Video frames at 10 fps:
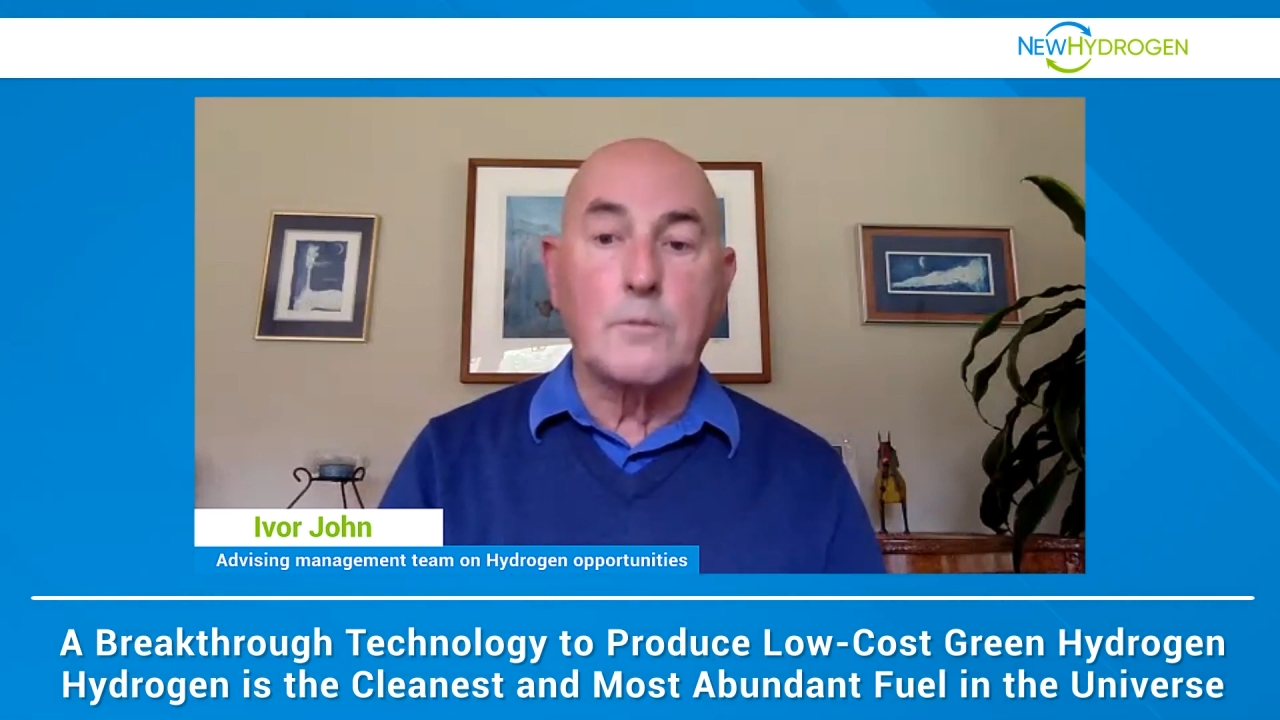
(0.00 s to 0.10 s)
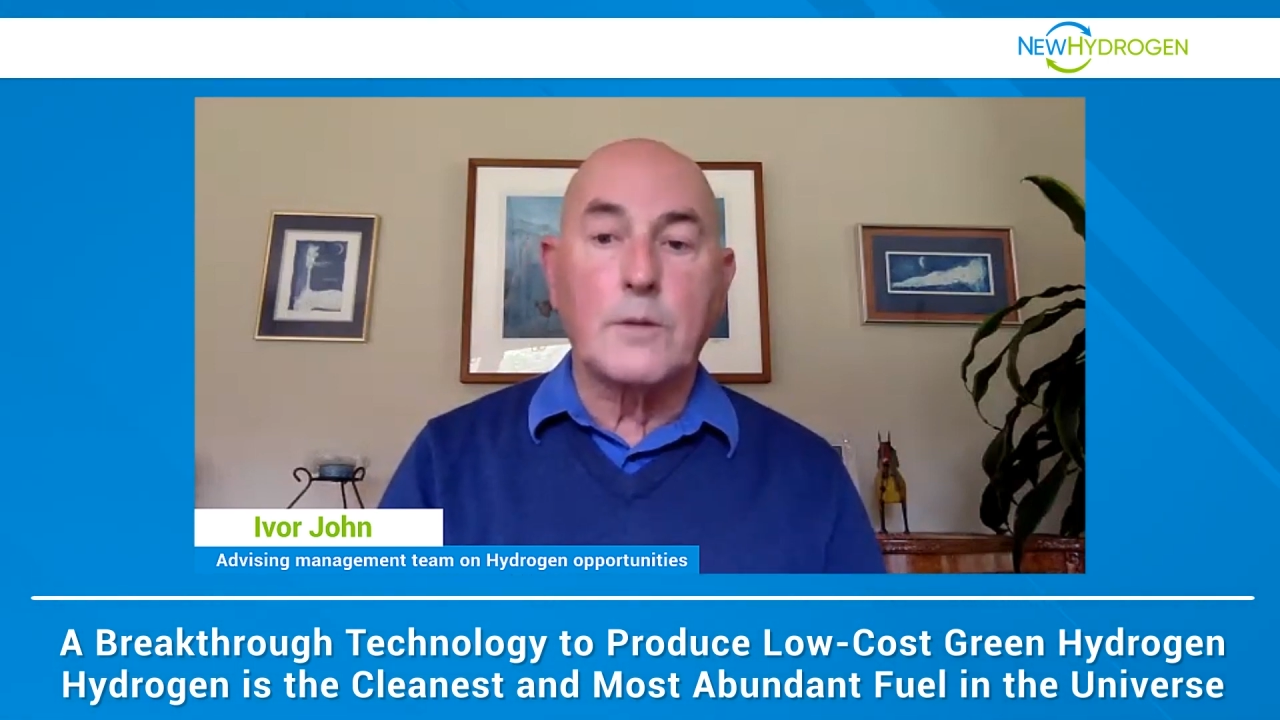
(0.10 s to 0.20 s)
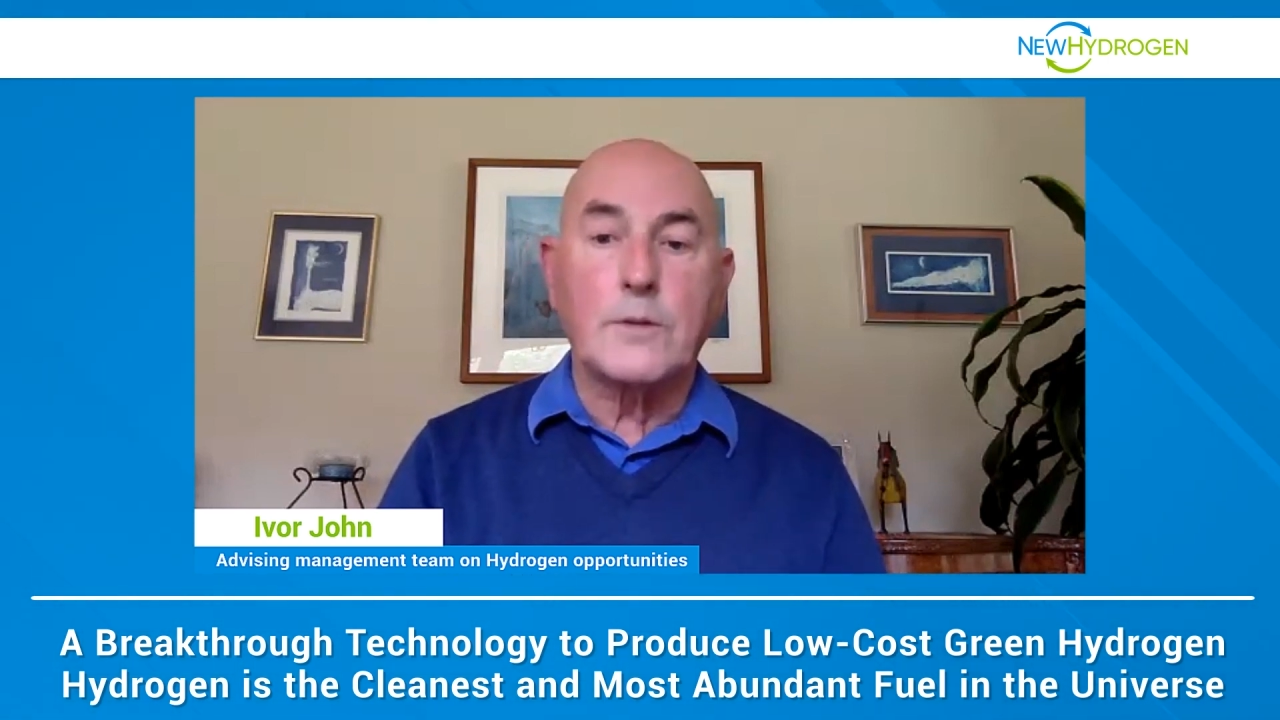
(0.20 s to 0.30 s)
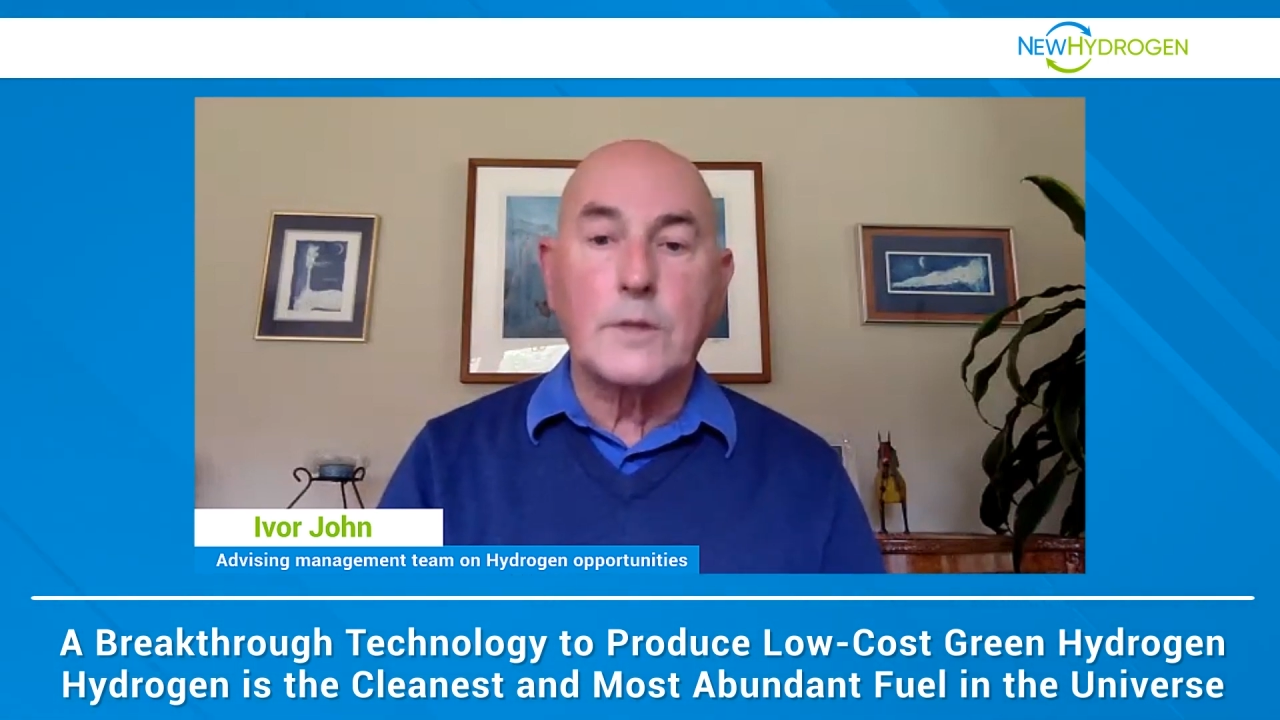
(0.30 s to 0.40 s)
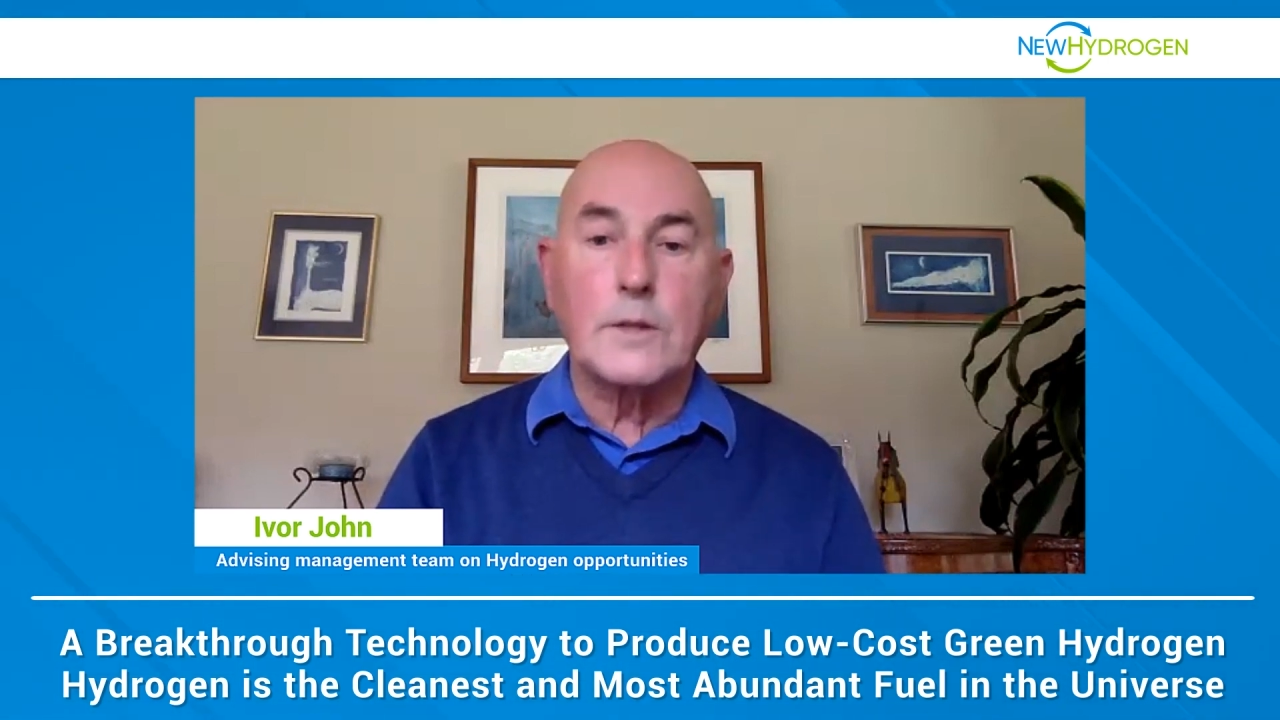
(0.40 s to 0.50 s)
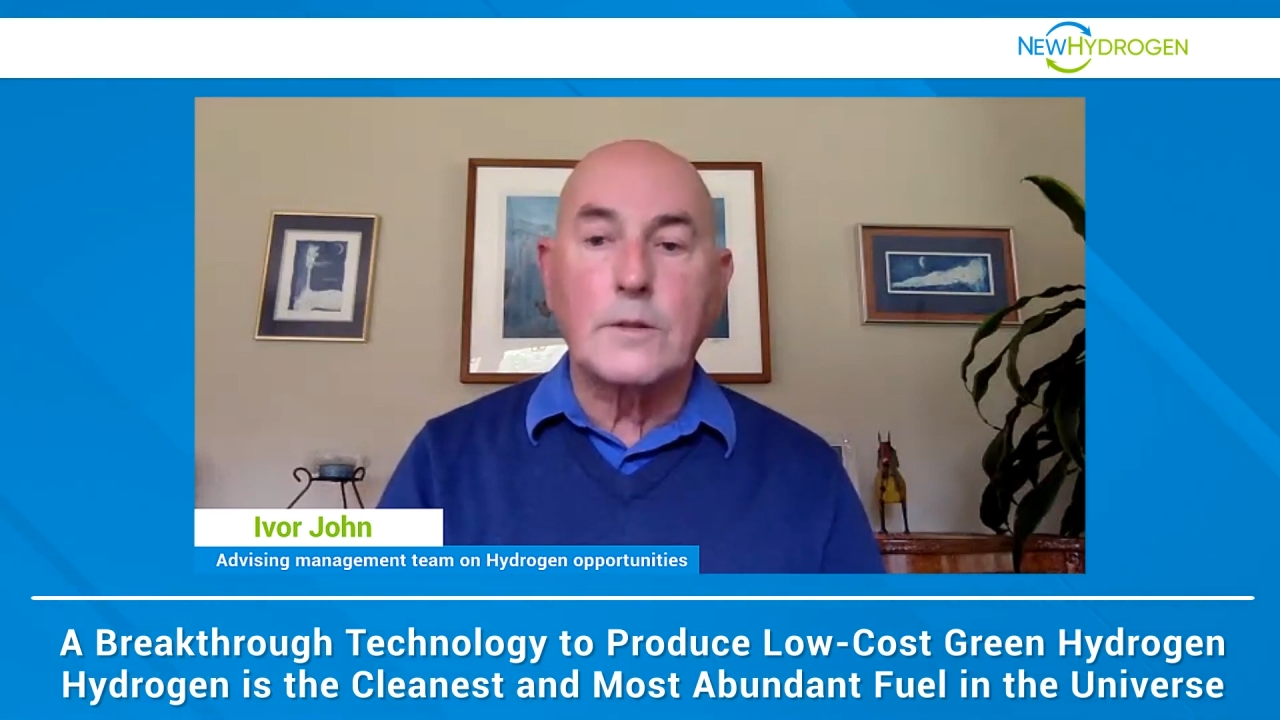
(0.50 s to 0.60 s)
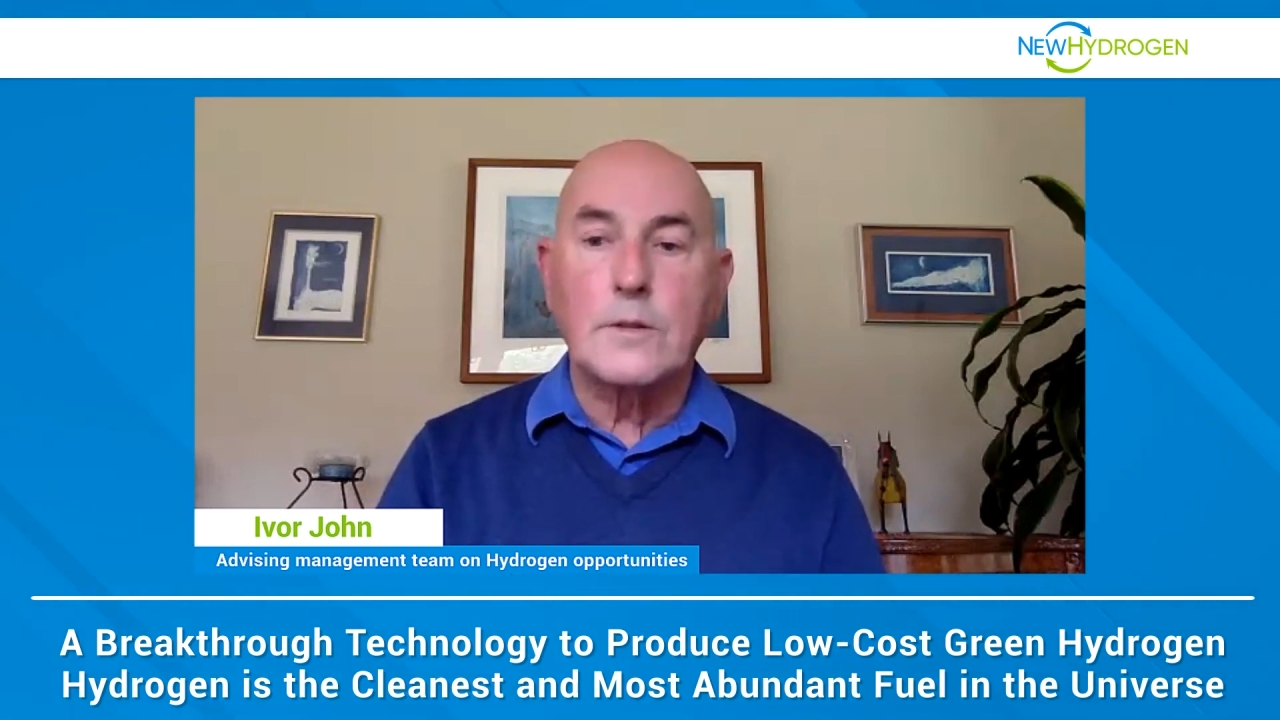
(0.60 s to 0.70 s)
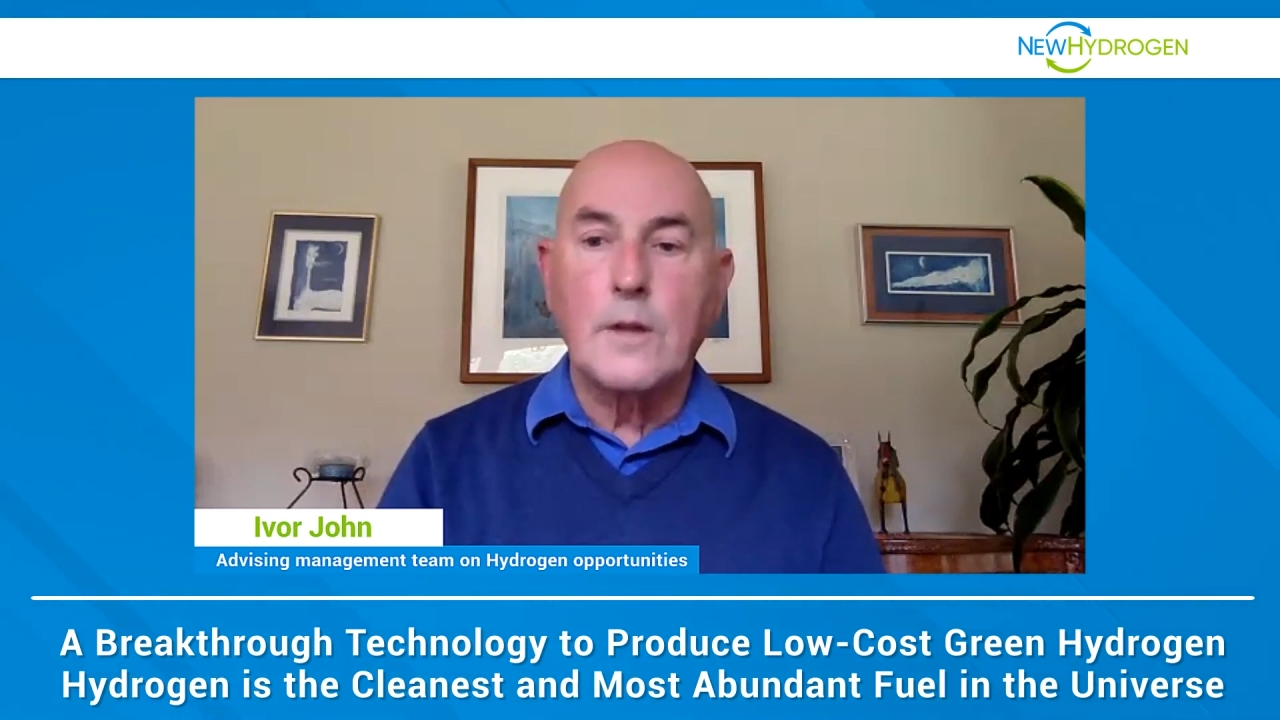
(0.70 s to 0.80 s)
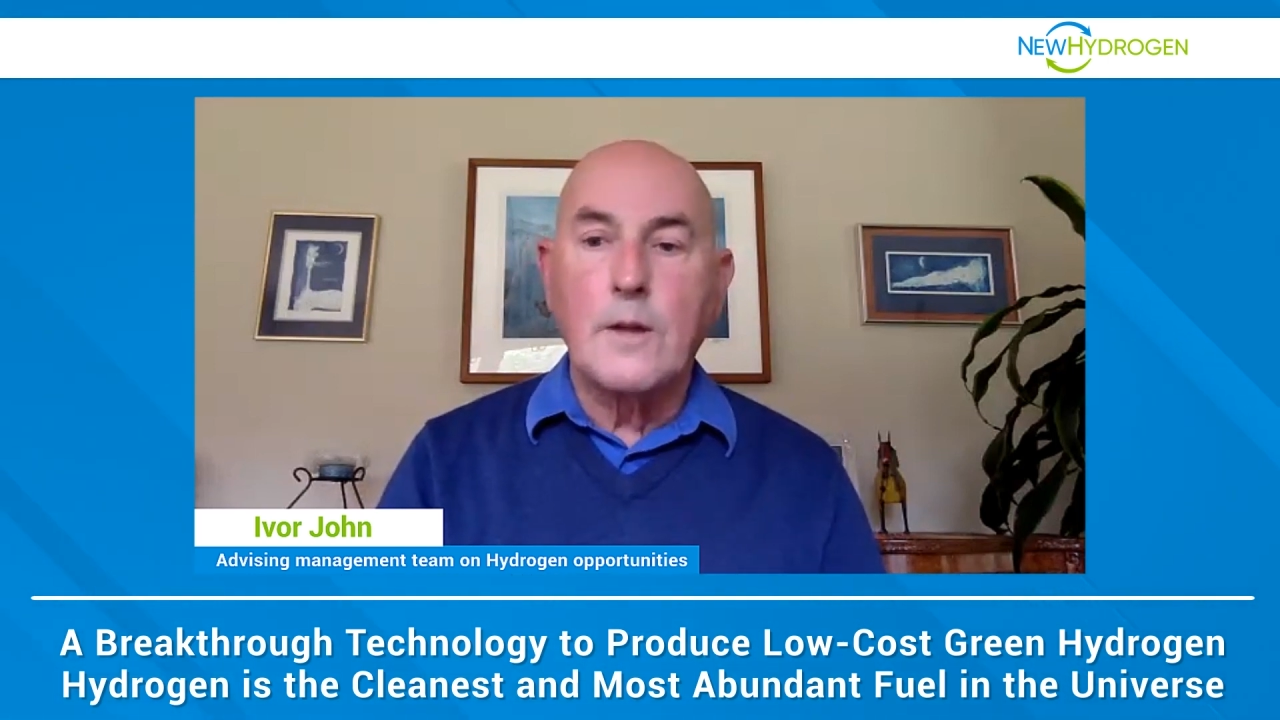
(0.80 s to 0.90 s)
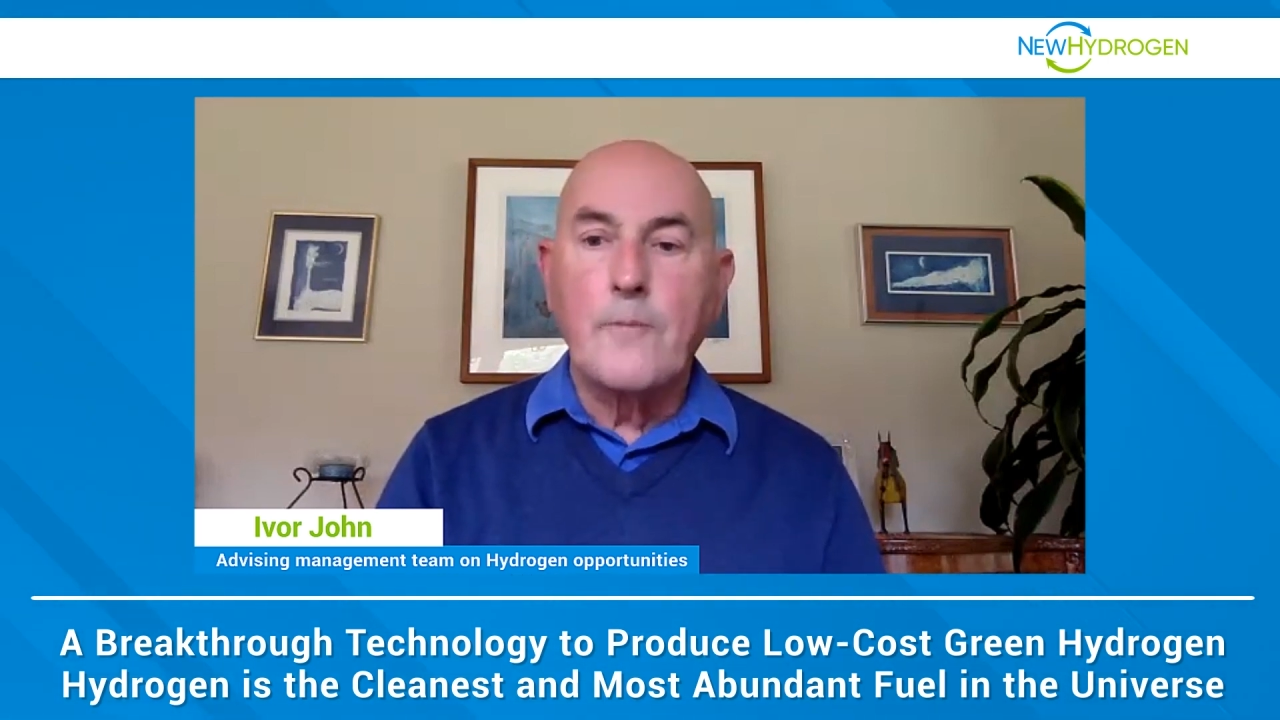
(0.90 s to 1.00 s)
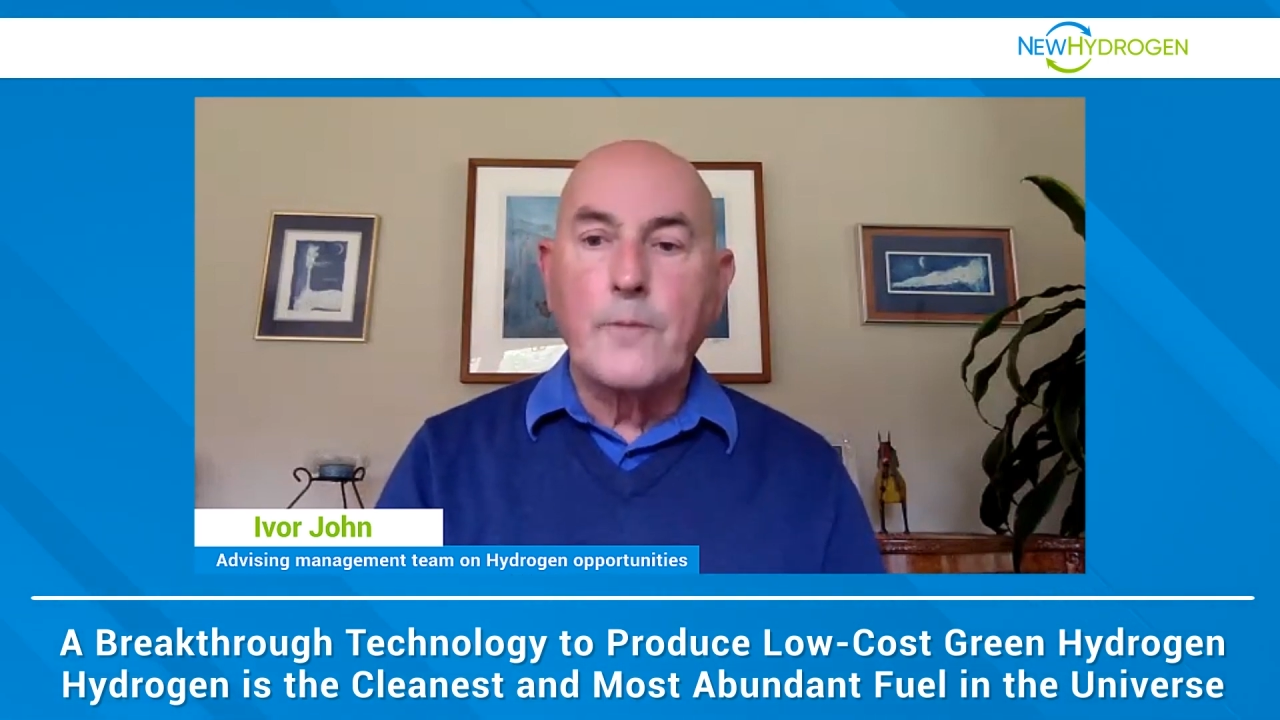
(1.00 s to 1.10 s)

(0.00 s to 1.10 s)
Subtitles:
buses,